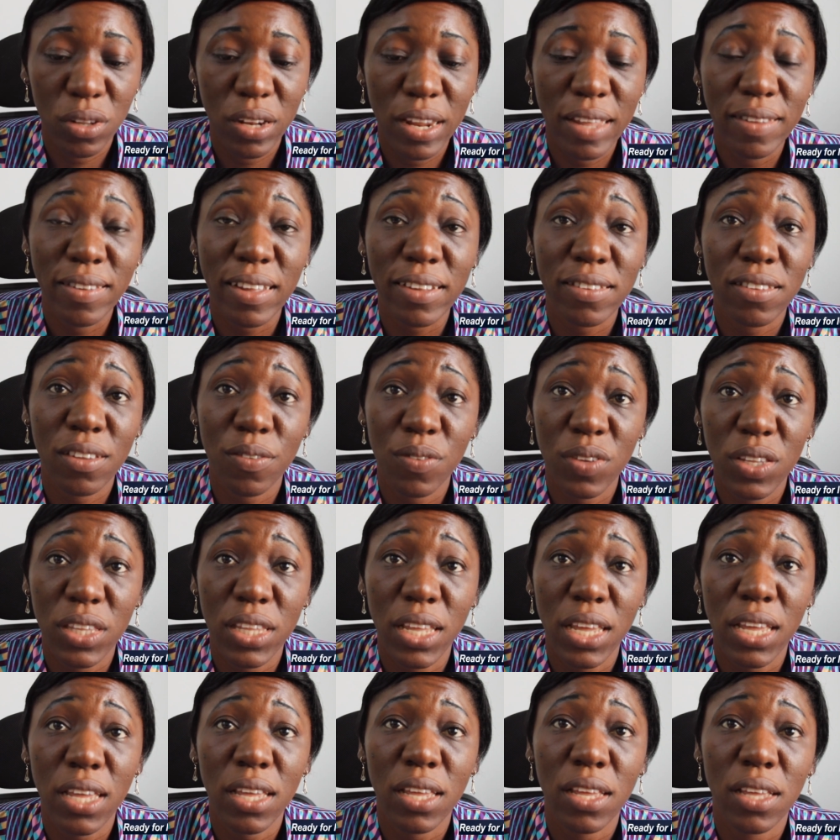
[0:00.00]
Les
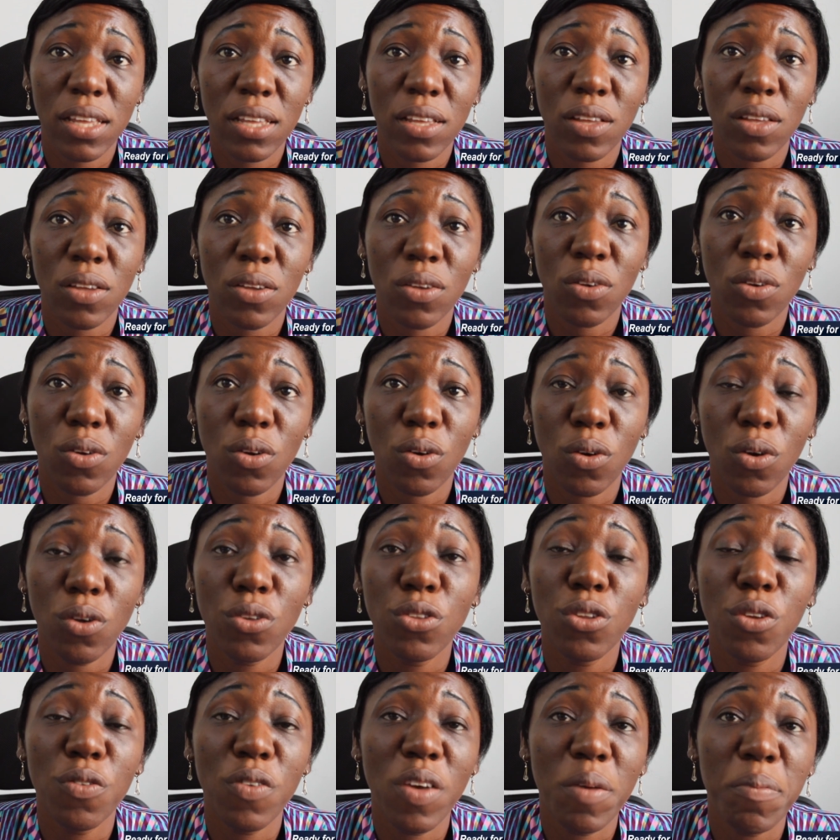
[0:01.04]
activités qu'on
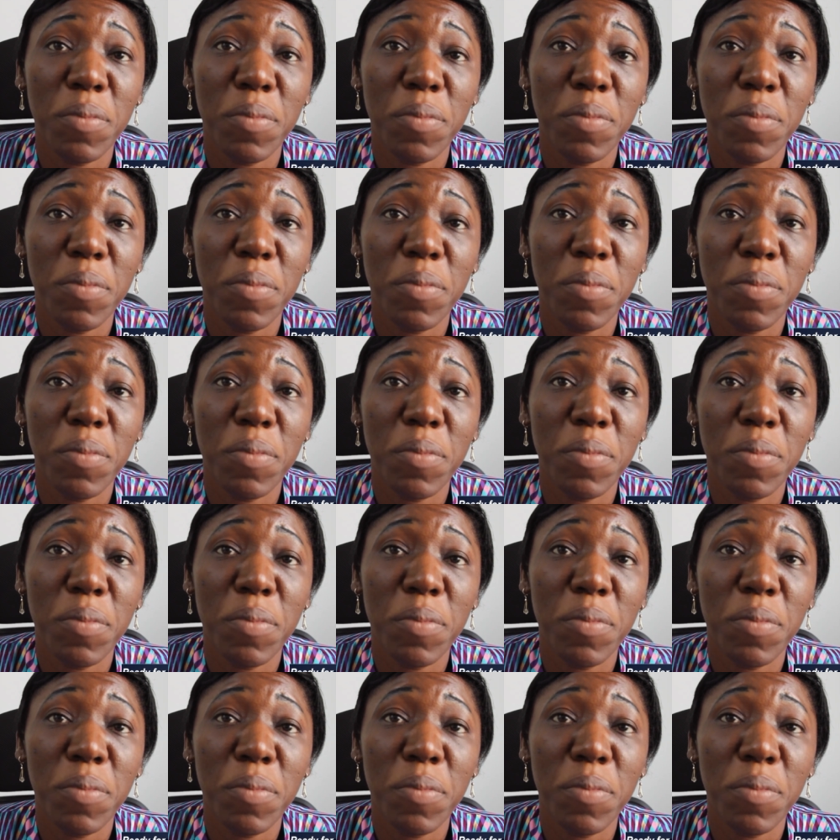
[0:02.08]
devait